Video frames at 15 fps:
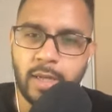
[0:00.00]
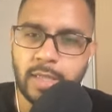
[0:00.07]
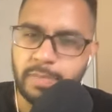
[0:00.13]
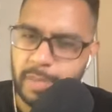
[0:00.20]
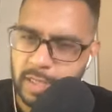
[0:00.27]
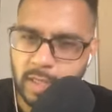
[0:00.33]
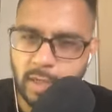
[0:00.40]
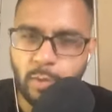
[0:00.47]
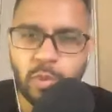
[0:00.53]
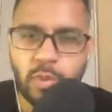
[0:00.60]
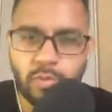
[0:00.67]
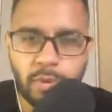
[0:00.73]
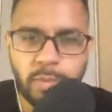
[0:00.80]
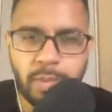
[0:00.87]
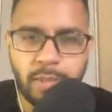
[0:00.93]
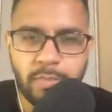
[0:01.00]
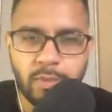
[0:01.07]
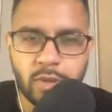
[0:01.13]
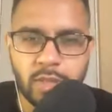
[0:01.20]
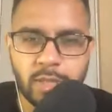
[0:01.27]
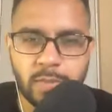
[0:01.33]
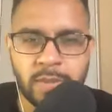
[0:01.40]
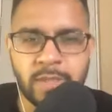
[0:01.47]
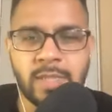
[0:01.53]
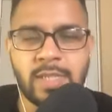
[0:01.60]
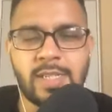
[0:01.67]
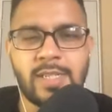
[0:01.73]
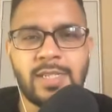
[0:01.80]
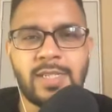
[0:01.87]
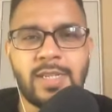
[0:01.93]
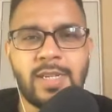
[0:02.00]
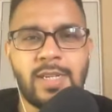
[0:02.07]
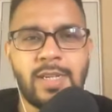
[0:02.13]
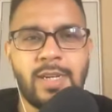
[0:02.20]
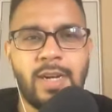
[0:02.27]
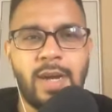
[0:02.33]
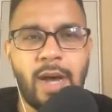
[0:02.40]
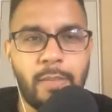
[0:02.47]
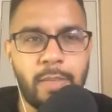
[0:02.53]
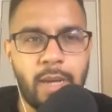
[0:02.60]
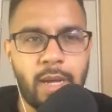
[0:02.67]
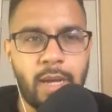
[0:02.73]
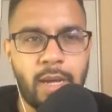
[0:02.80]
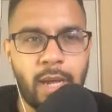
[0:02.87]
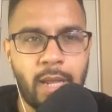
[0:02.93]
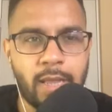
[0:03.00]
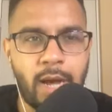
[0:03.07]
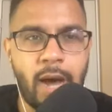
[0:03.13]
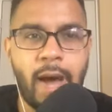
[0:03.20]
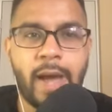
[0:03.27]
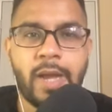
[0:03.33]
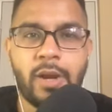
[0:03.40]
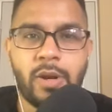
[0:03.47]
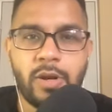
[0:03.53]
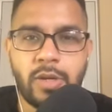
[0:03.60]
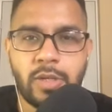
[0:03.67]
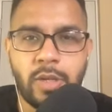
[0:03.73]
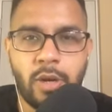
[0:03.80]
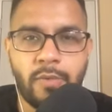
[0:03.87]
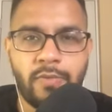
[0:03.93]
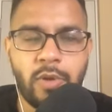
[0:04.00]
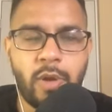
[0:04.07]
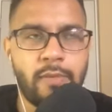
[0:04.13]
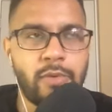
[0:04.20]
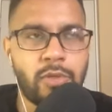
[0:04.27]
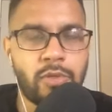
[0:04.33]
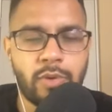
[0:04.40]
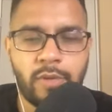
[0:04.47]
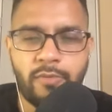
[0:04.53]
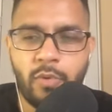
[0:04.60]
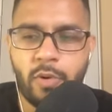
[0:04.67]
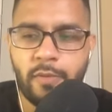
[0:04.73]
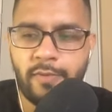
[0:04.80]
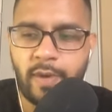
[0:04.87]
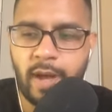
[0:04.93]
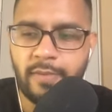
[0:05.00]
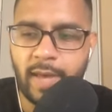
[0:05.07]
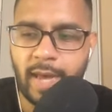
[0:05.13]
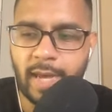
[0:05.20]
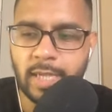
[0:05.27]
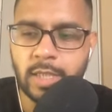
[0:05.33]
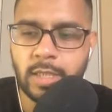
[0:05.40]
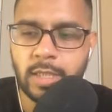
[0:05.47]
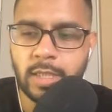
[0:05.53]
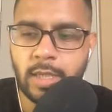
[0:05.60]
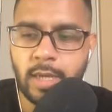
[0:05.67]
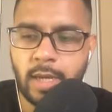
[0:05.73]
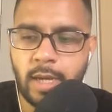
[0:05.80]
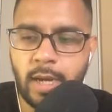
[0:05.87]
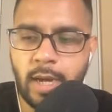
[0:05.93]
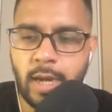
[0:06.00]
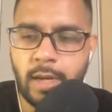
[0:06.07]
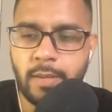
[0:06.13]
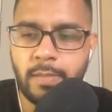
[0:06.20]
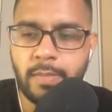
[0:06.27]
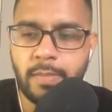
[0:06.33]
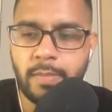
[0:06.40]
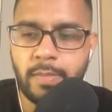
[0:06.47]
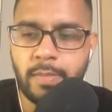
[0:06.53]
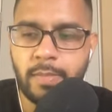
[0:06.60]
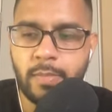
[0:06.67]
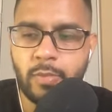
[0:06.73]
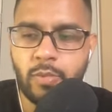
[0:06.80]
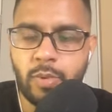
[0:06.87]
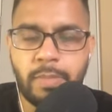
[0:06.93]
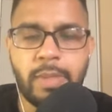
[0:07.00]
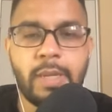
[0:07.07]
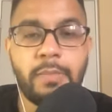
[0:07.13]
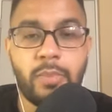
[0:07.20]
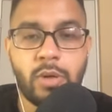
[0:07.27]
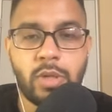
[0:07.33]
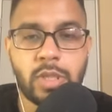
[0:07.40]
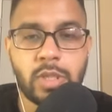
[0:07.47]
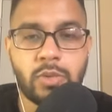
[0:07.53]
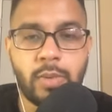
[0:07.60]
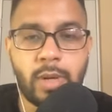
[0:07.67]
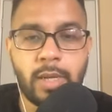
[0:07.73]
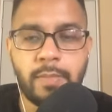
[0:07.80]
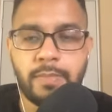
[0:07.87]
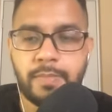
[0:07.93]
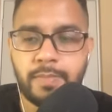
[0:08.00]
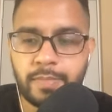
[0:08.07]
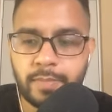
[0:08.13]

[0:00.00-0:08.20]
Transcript: especially with repeat purchase businesses. And the higher, if you have a 3, 4, 5x repeat purchase rate,